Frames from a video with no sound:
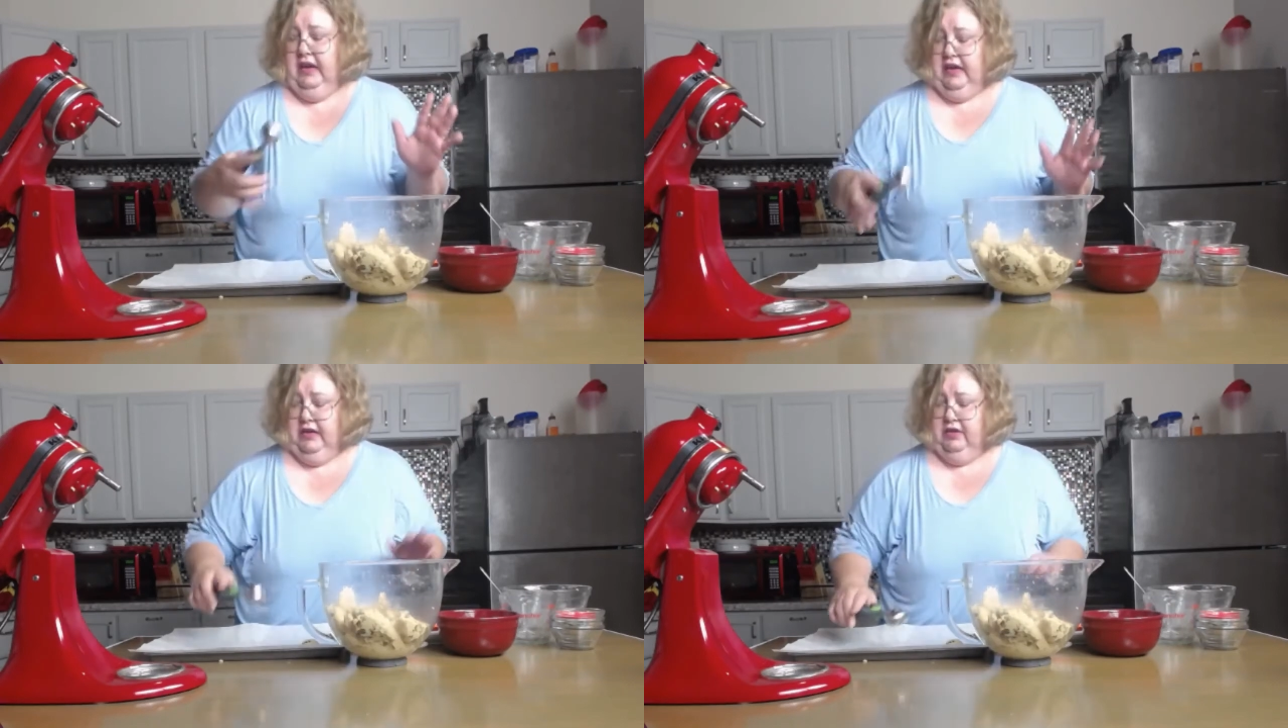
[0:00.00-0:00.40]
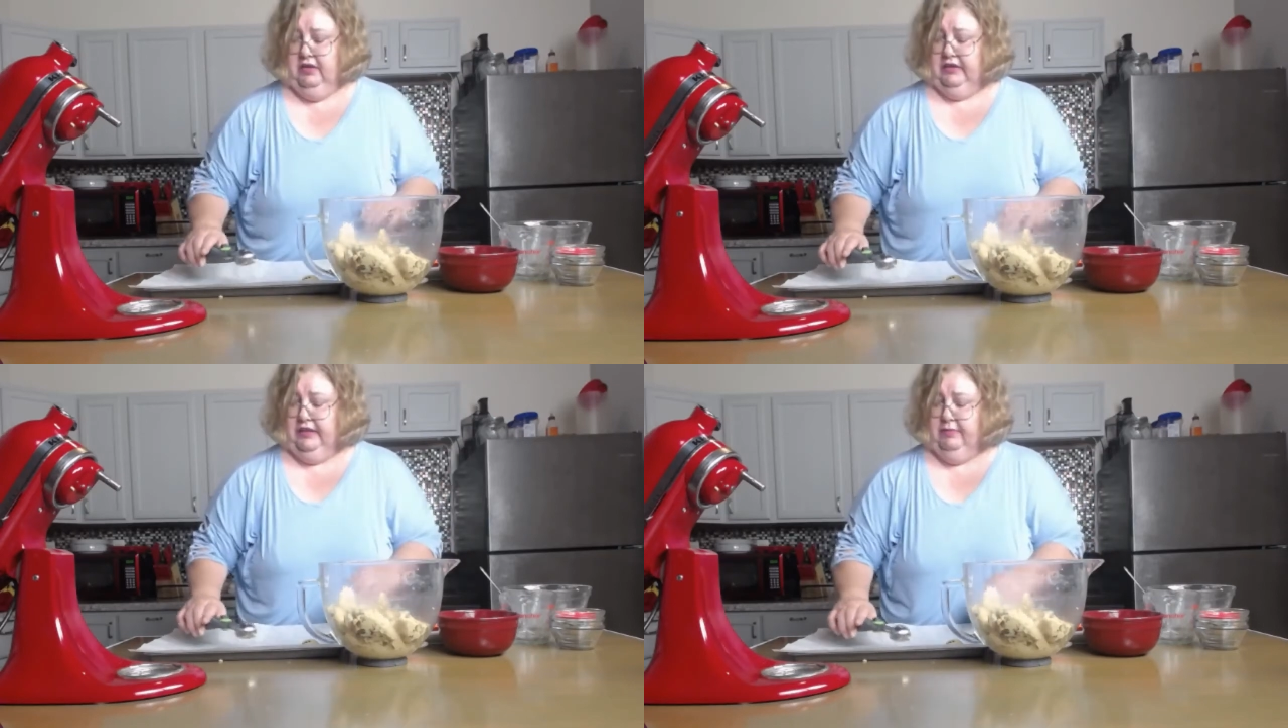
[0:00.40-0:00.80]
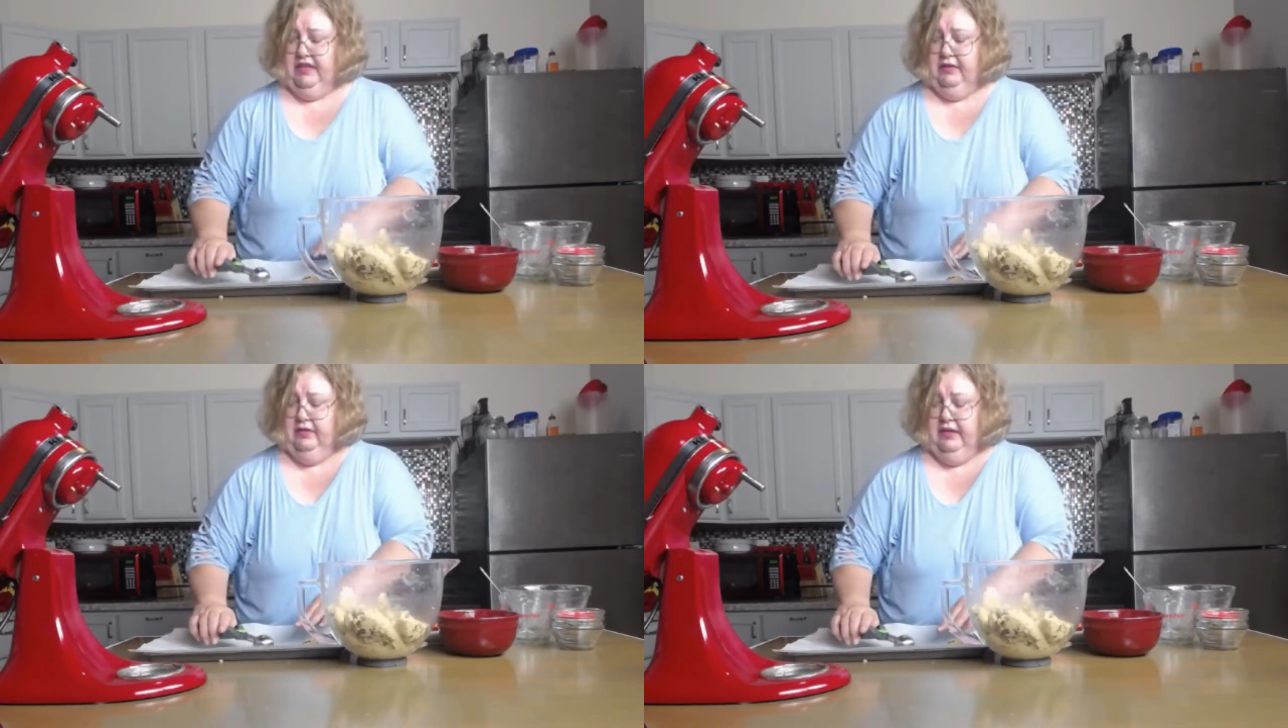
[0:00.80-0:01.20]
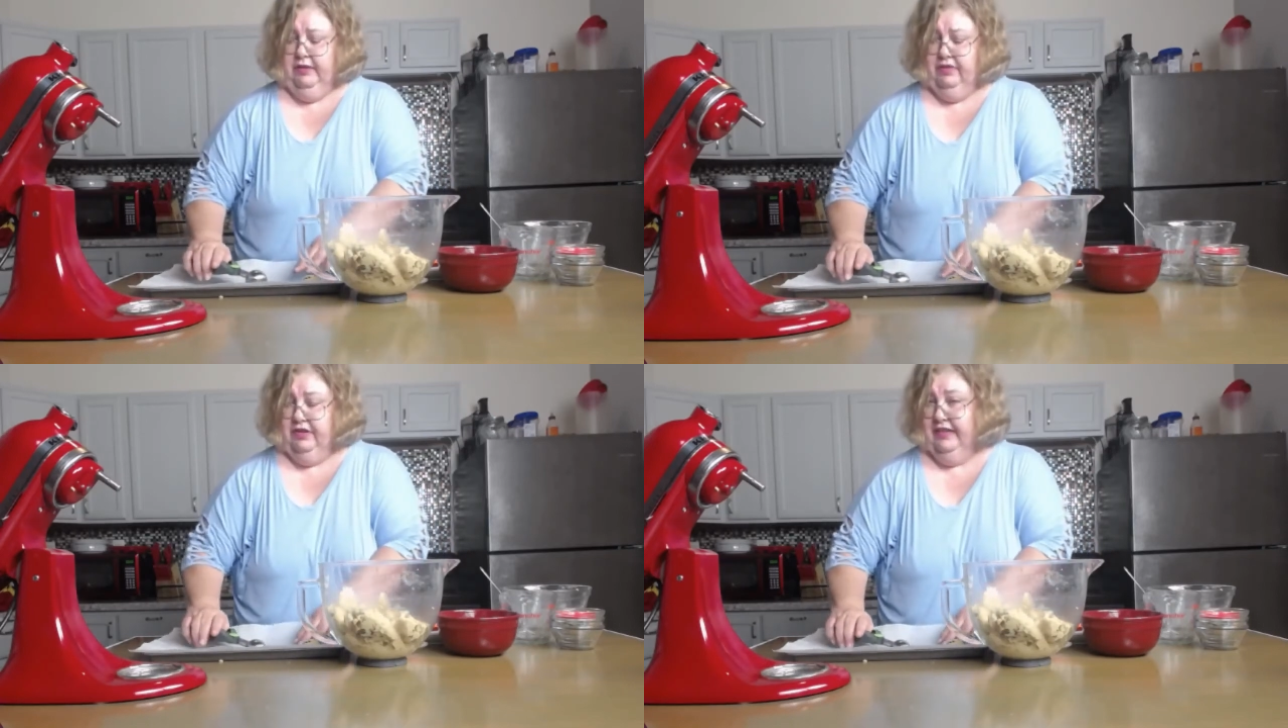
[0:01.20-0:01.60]
and you can see what they look like
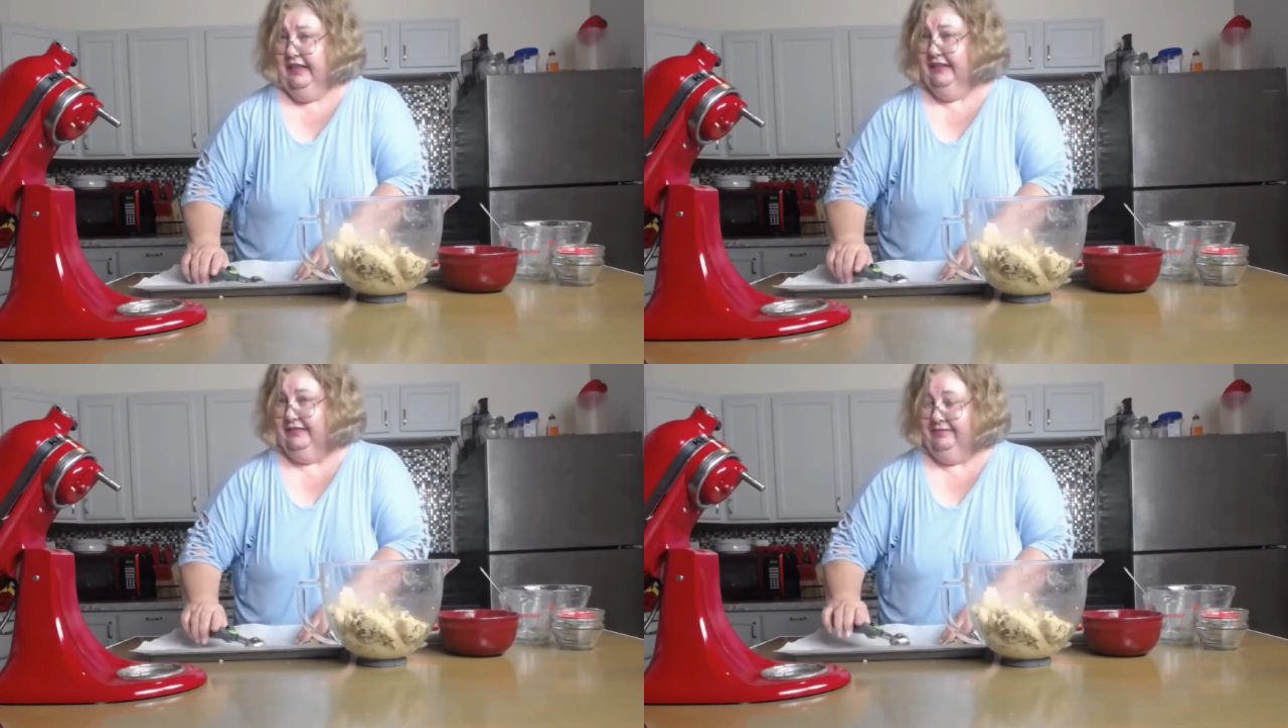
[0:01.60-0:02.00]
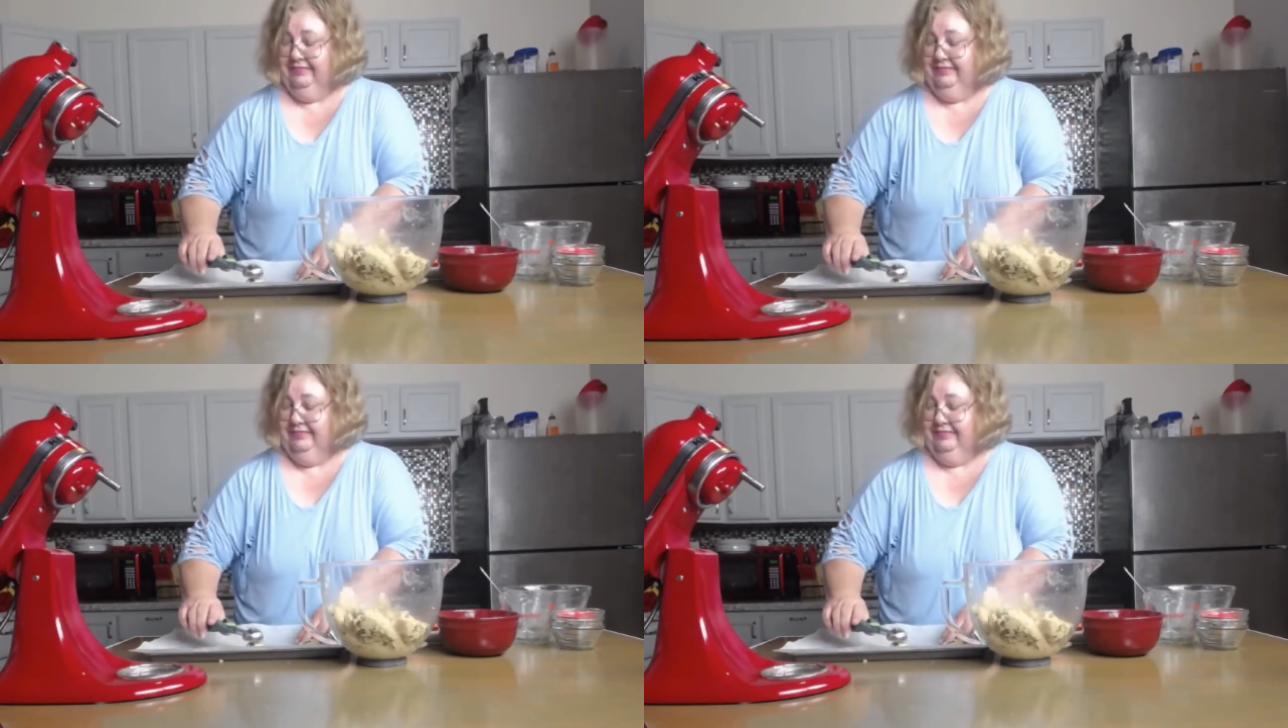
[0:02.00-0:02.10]
when they're done.